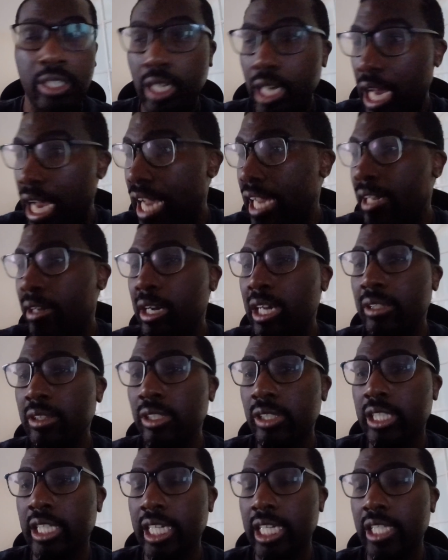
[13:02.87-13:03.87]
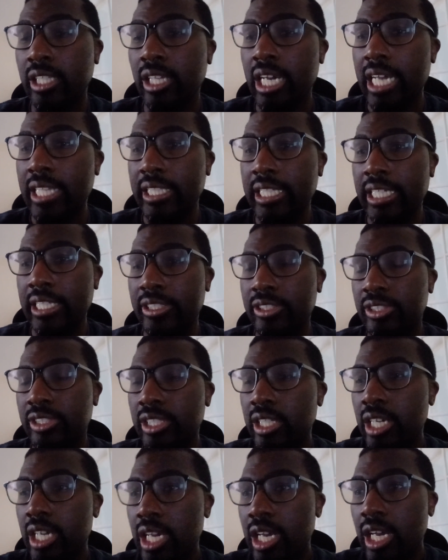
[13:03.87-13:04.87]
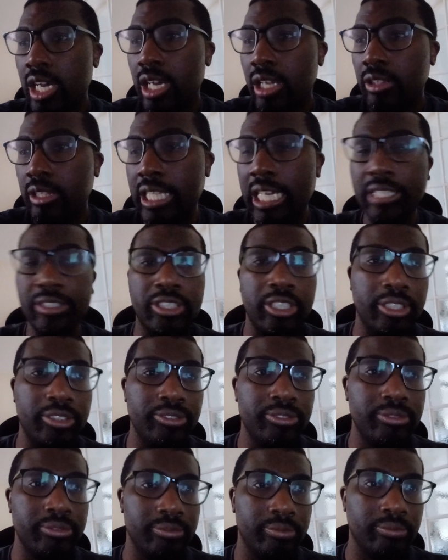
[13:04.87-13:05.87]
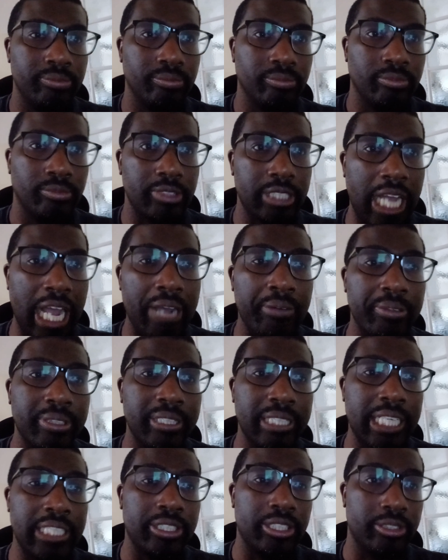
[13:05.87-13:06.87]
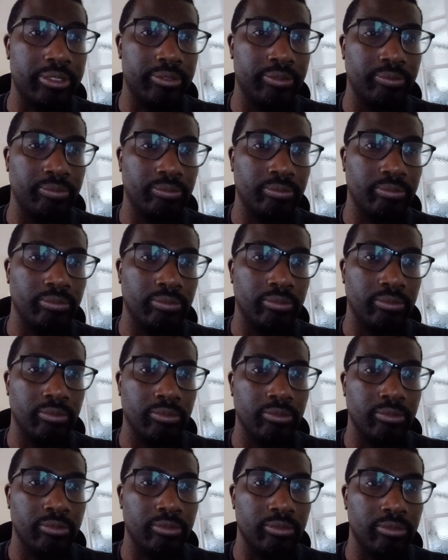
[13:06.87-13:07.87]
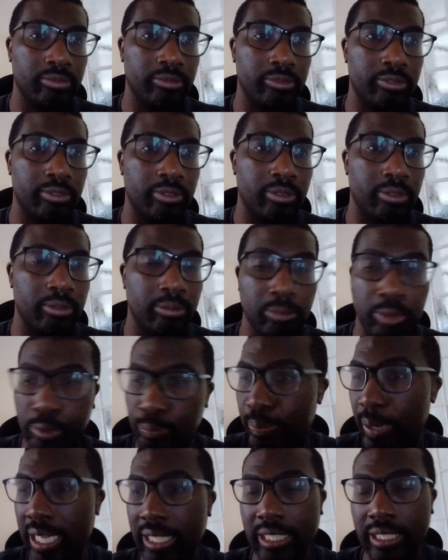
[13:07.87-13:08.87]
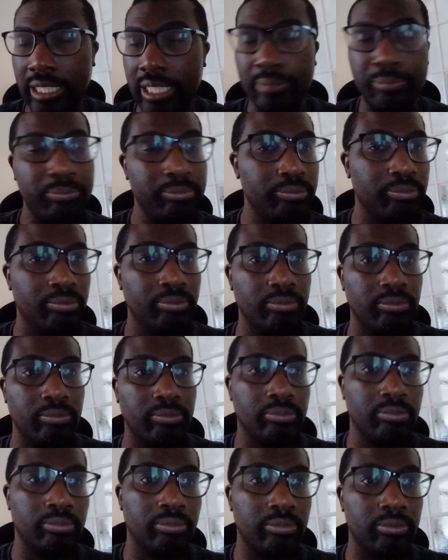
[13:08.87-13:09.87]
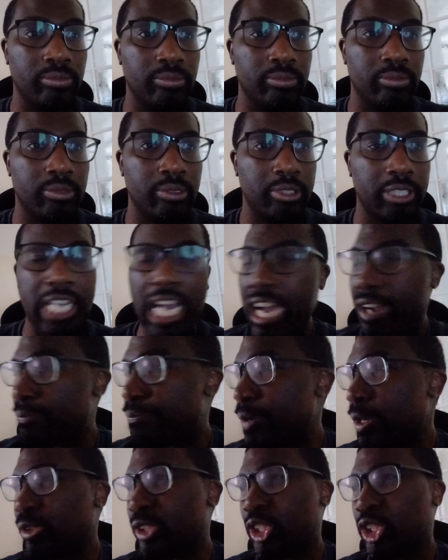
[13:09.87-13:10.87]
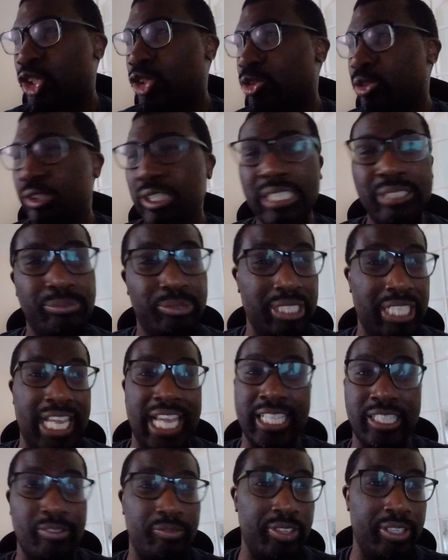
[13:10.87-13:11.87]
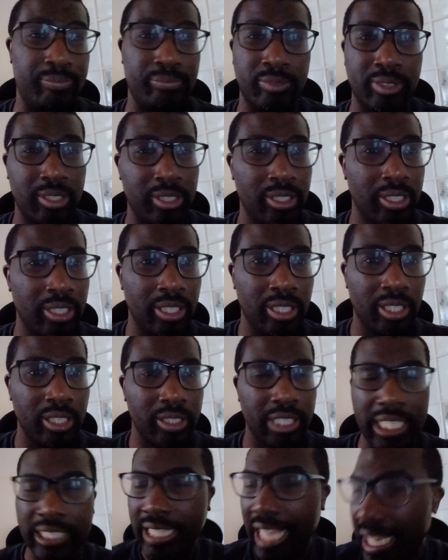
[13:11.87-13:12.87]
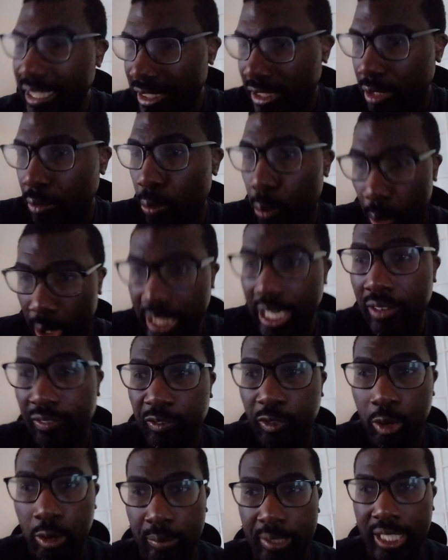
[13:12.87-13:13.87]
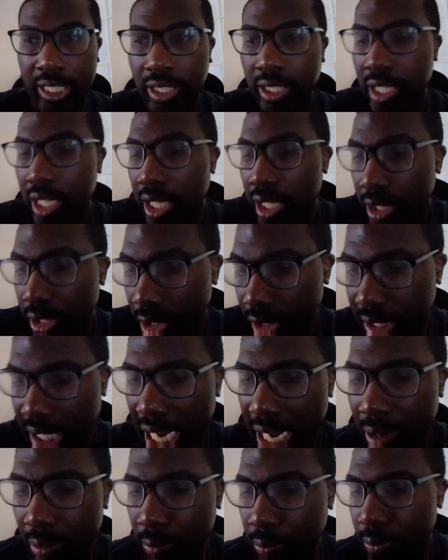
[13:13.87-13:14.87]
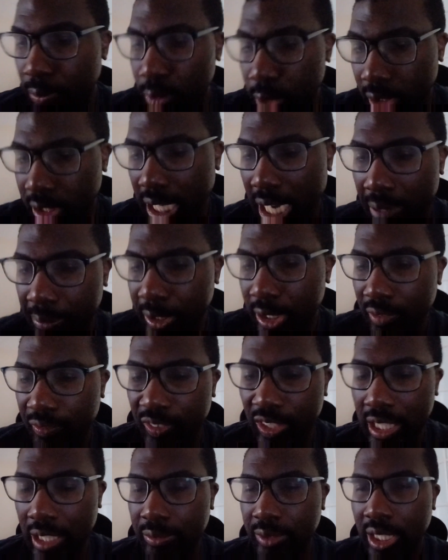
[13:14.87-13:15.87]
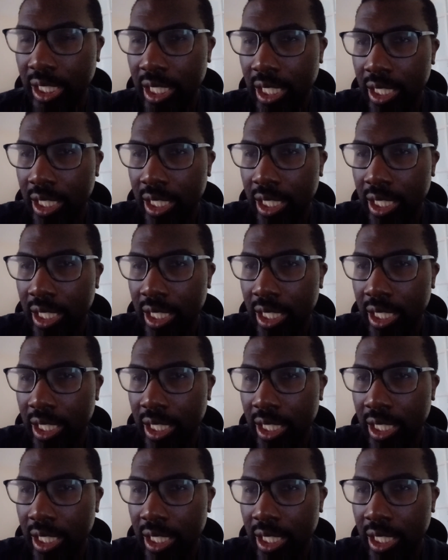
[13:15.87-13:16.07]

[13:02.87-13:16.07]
I look at it like this. Aaron Lennon was better than him. Gareth Bale streams ahead of him. That's the winger for me. Look how he developed.